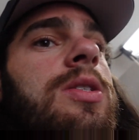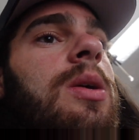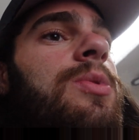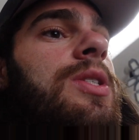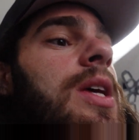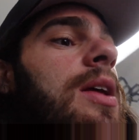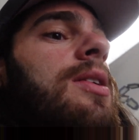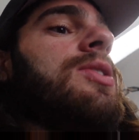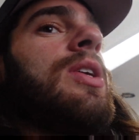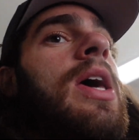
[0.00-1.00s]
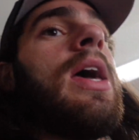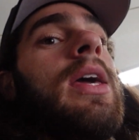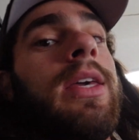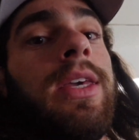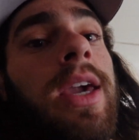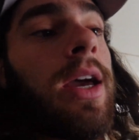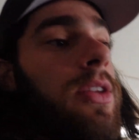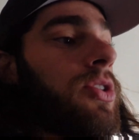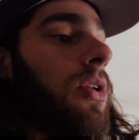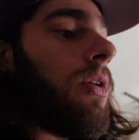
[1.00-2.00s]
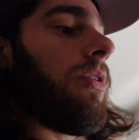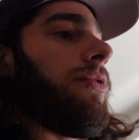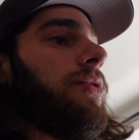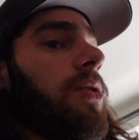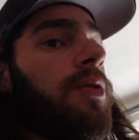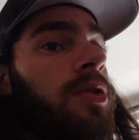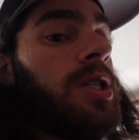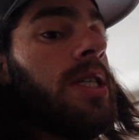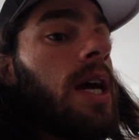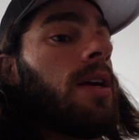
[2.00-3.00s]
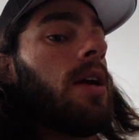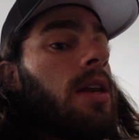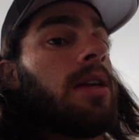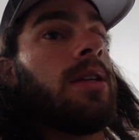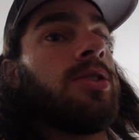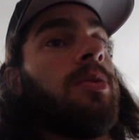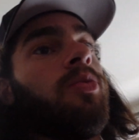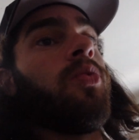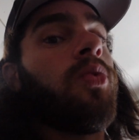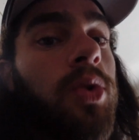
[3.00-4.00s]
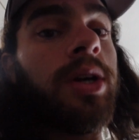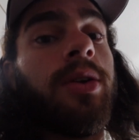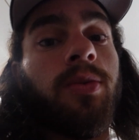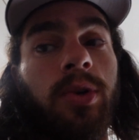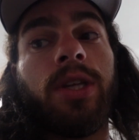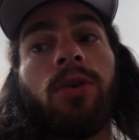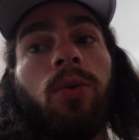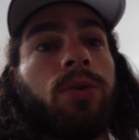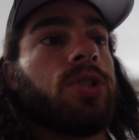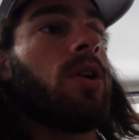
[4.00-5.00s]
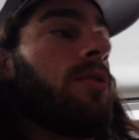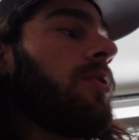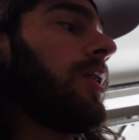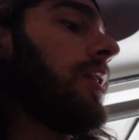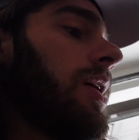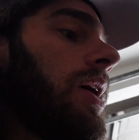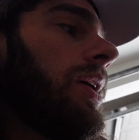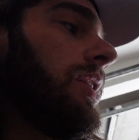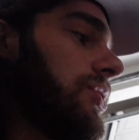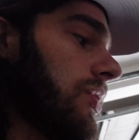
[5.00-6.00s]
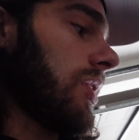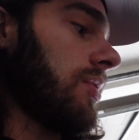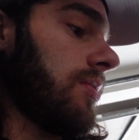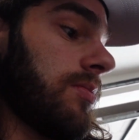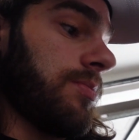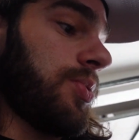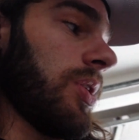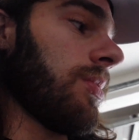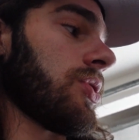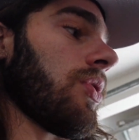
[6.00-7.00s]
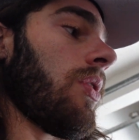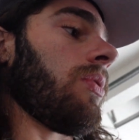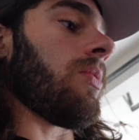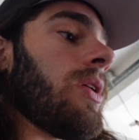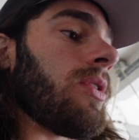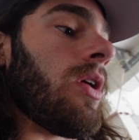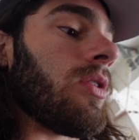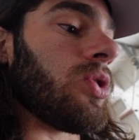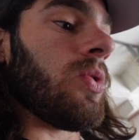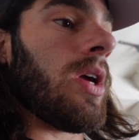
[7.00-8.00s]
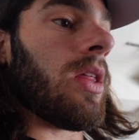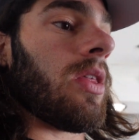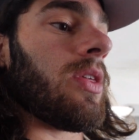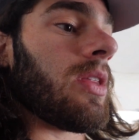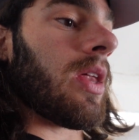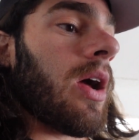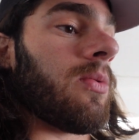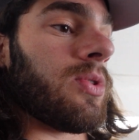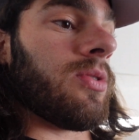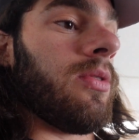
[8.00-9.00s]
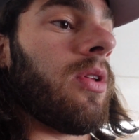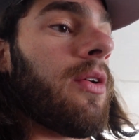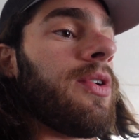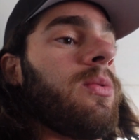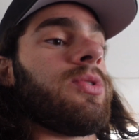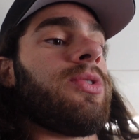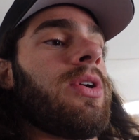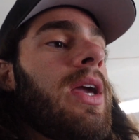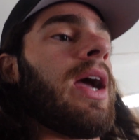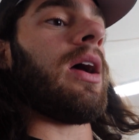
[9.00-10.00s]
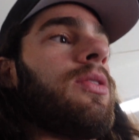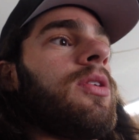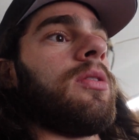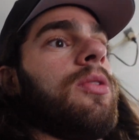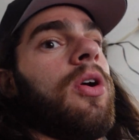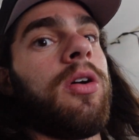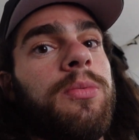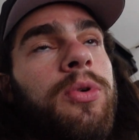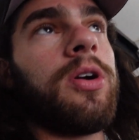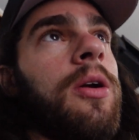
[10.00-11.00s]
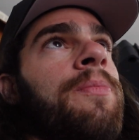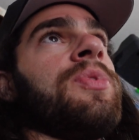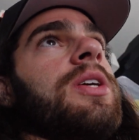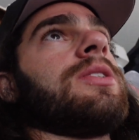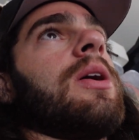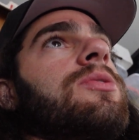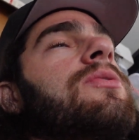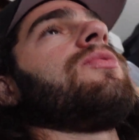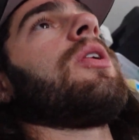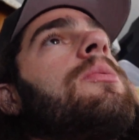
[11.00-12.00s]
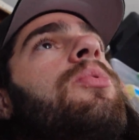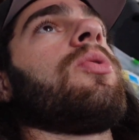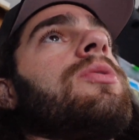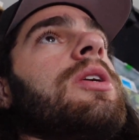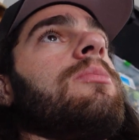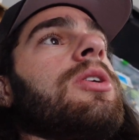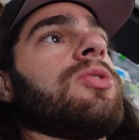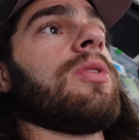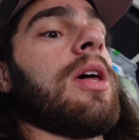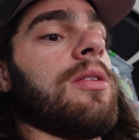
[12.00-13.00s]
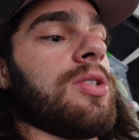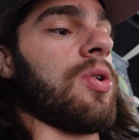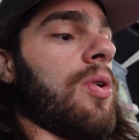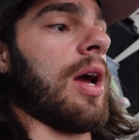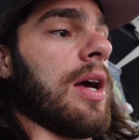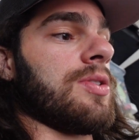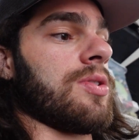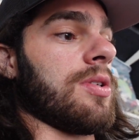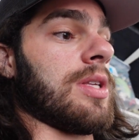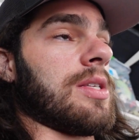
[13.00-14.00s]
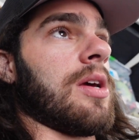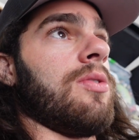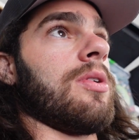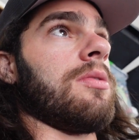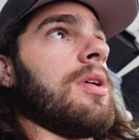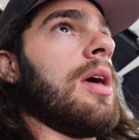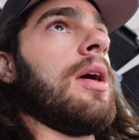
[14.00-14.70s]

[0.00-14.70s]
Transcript: his name was Dennis, he had this car for over a decade and did some really, really cool stuff with it. He took it pretty much all around the country, and the thing that I was loving was looking at the logbook, because that was a very important thing to make sure that this car has, because that's how you can